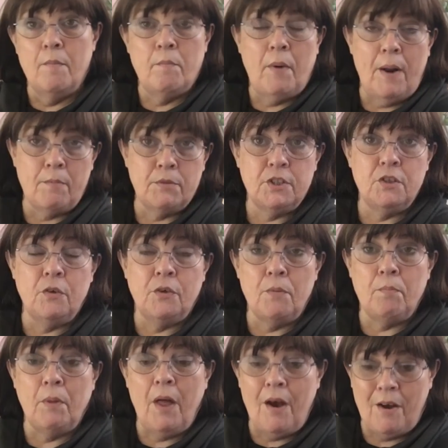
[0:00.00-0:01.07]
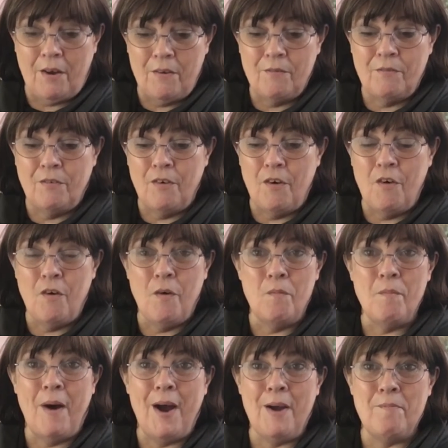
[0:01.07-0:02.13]
Perhaps another block for
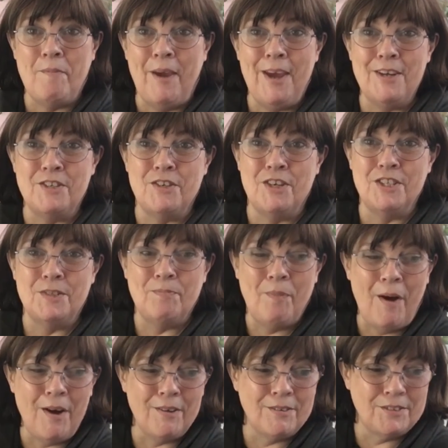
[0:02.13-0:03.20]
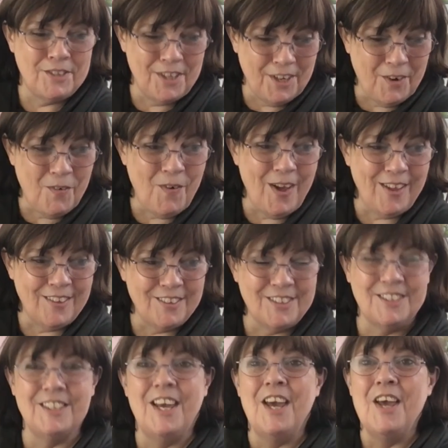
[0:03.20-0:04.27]
my Beatrix Potter
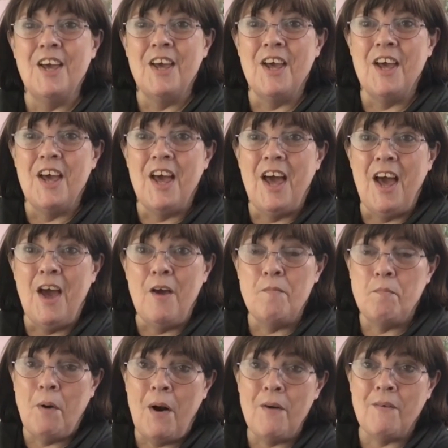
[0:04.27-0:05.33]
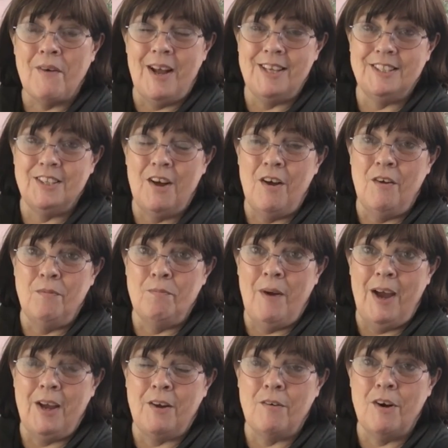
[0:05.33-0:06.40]
quilt, progress on
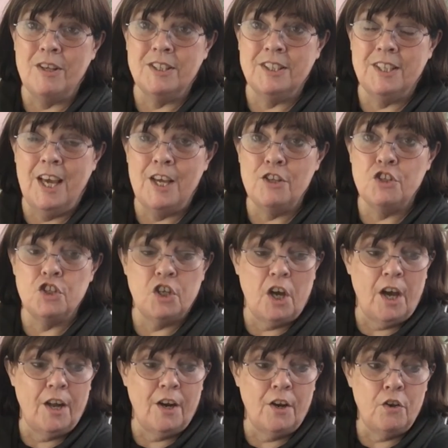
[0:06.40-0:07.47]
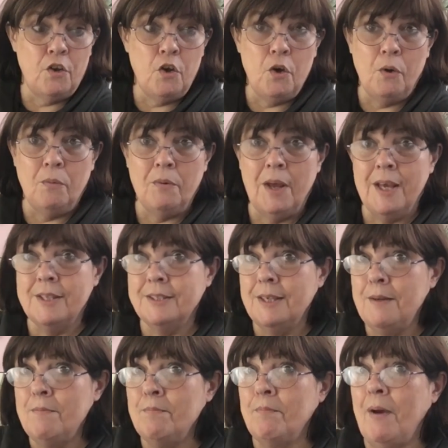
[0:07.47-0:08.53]
my cross stitch, and a new
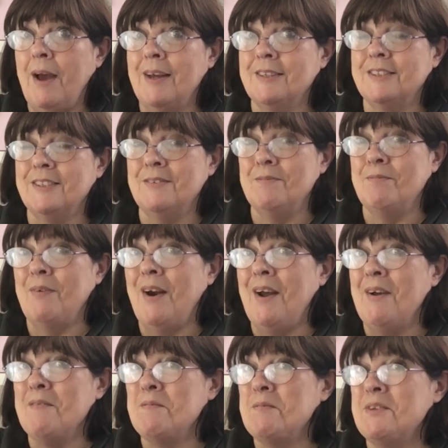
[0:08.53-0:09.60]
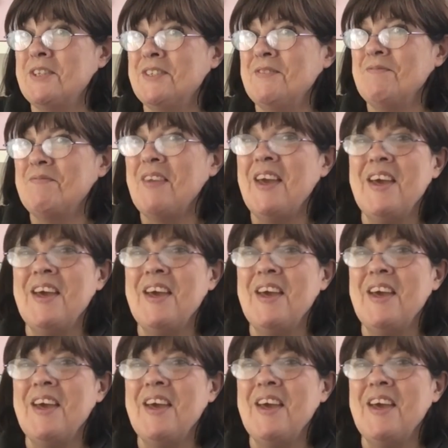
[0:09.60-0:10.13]
knitting pattern perhaps.